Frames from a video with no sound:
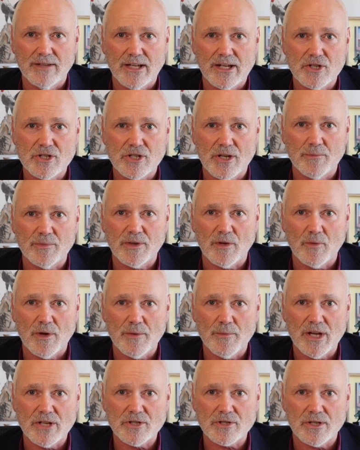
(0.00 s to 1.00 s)
leadership that we
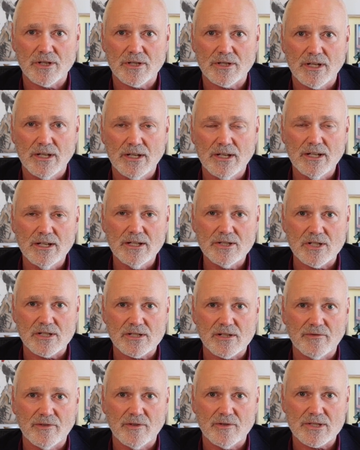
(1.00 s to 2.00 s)
mentioned
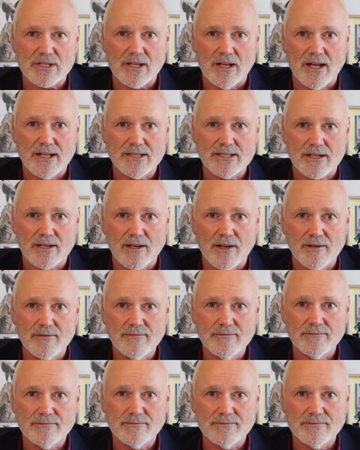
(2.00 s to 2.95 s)
just a few slides ago.